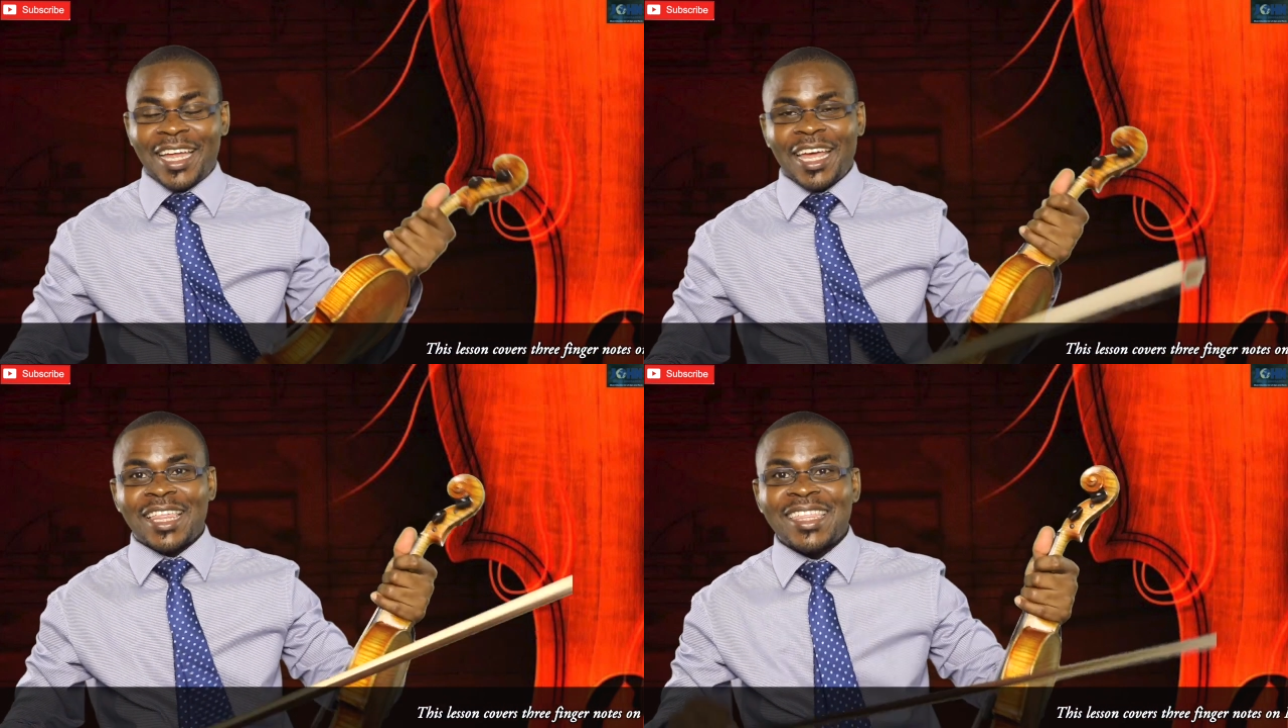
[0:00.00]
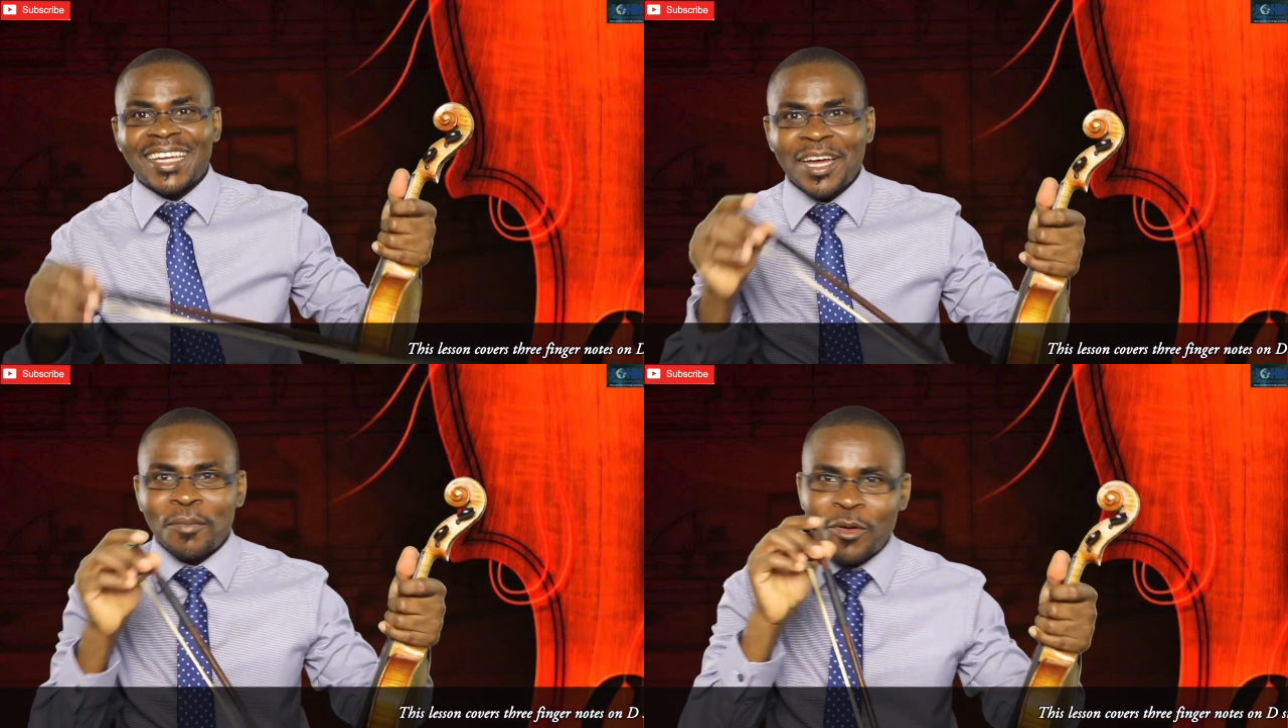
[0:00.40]
And I
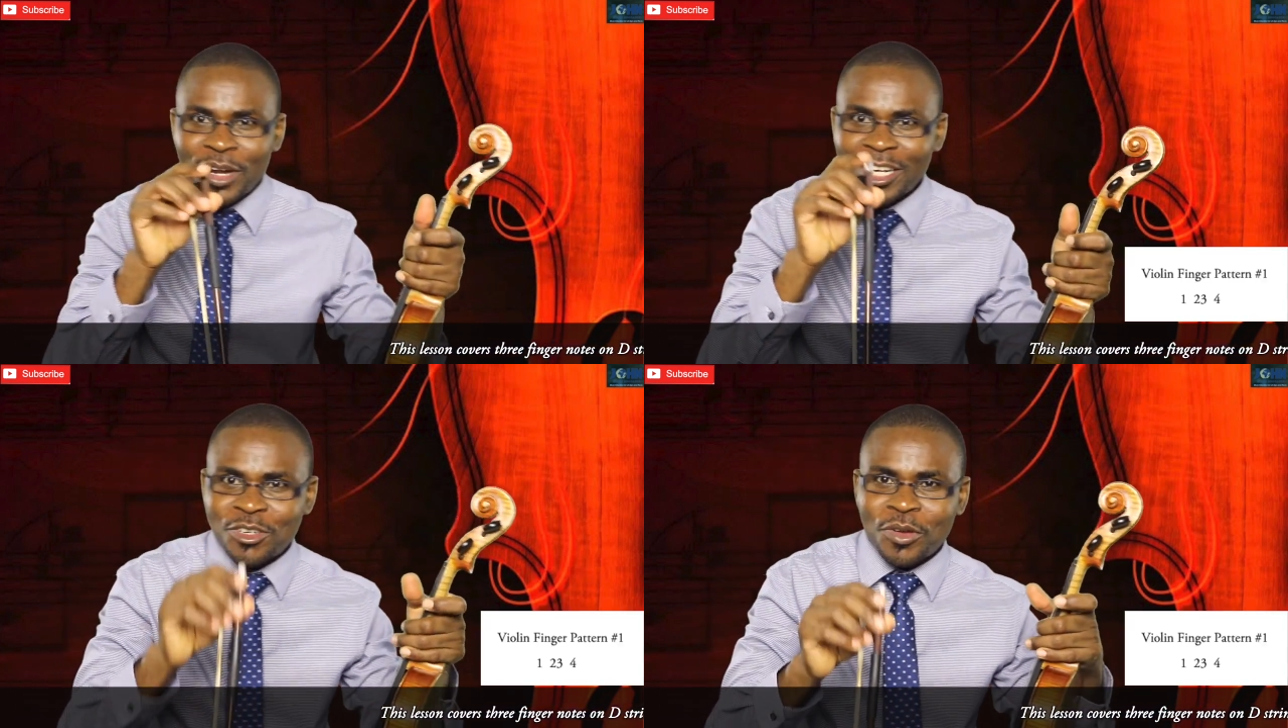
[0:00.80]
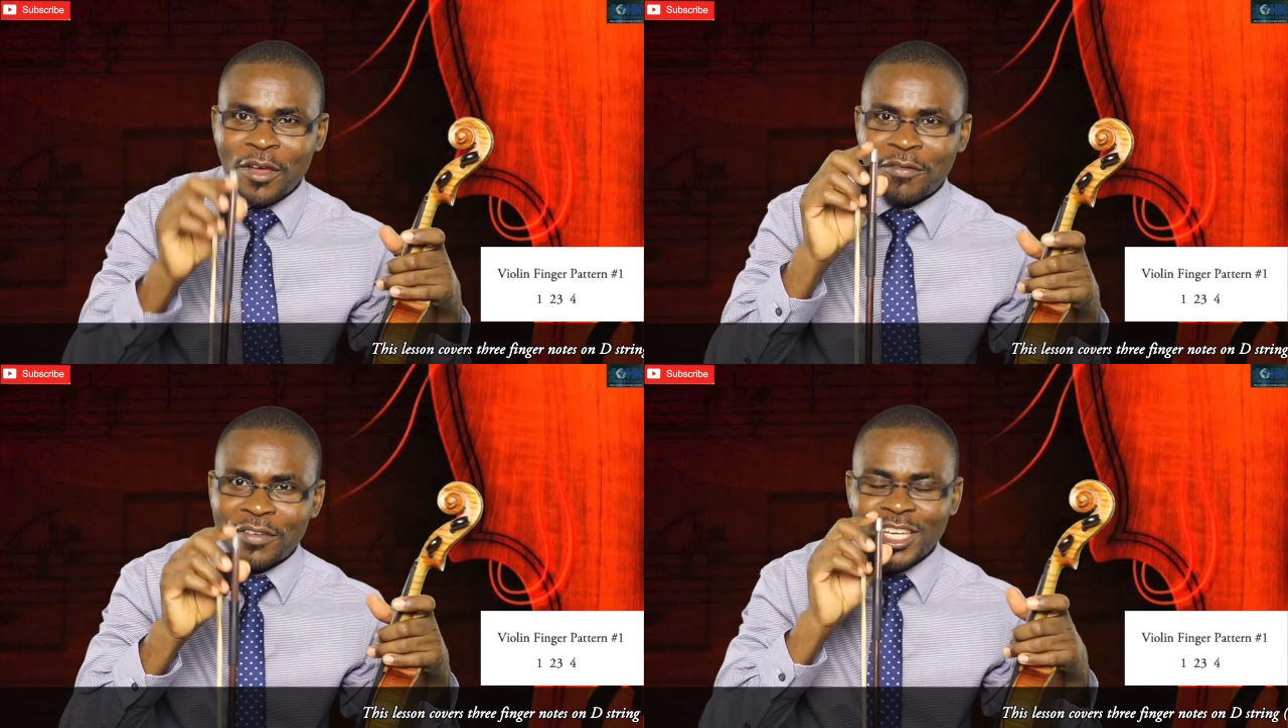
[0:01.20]
think I'm going to do
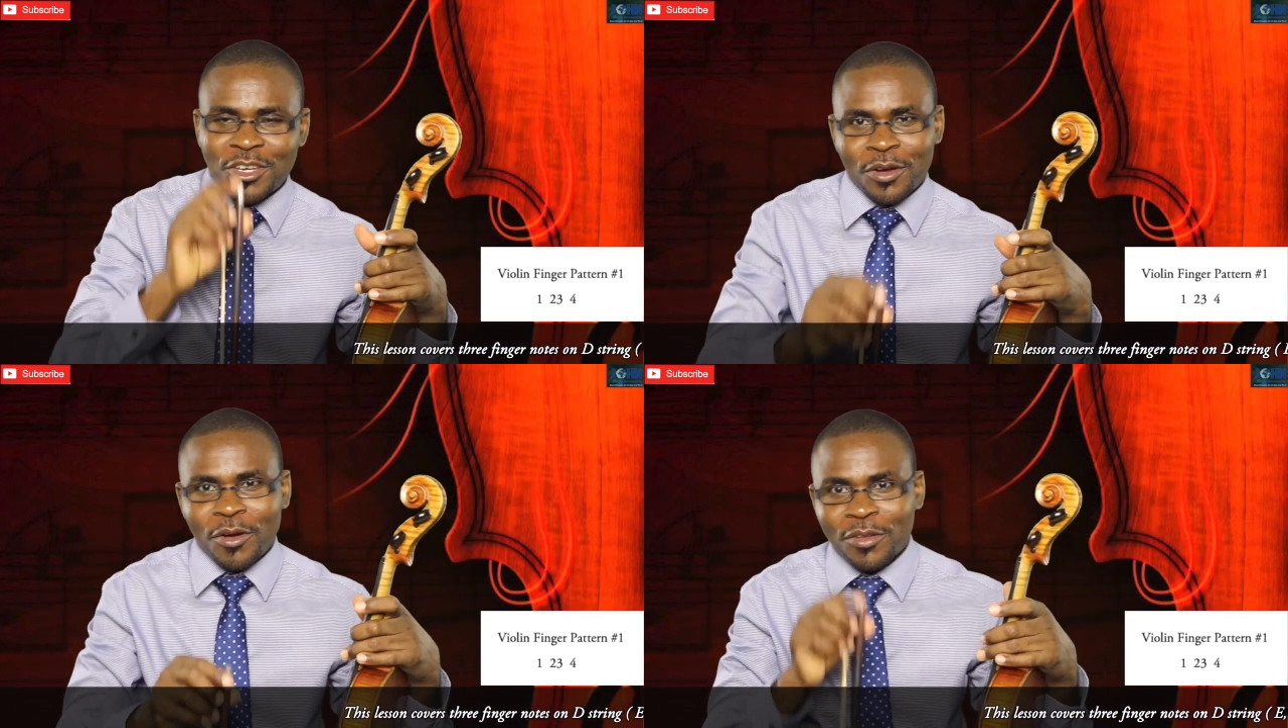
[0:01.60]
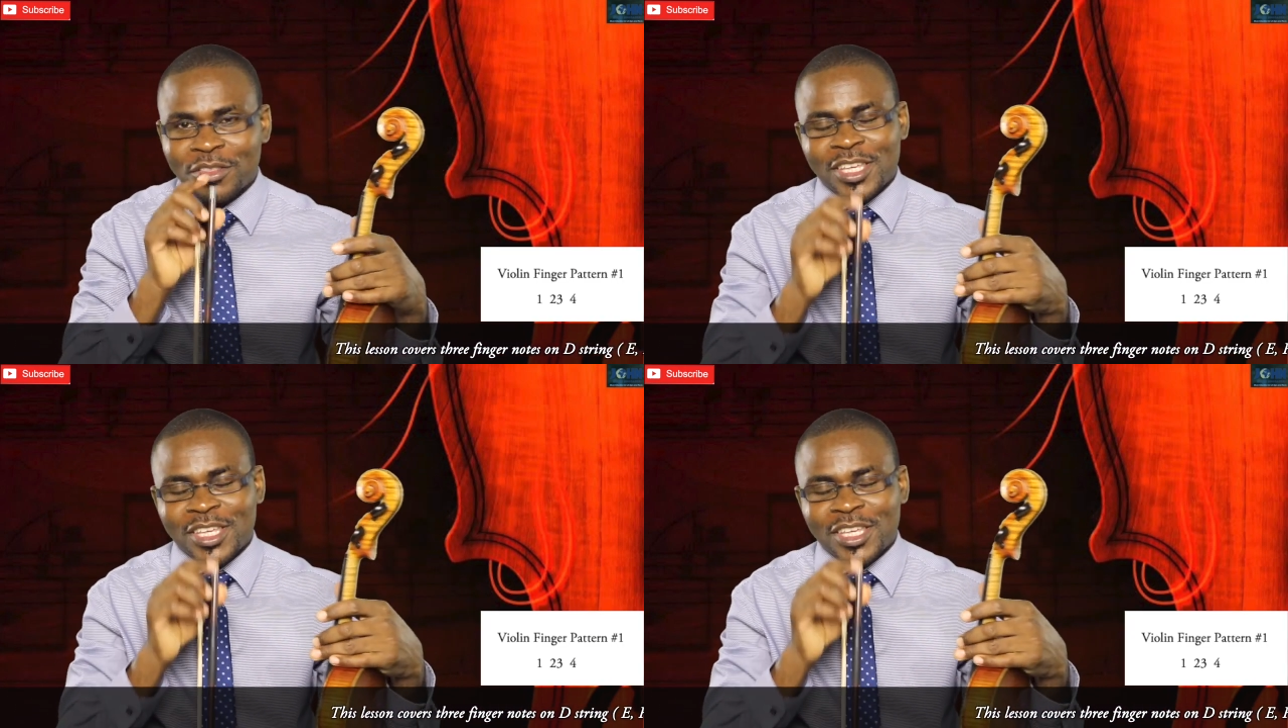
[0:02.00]
a video on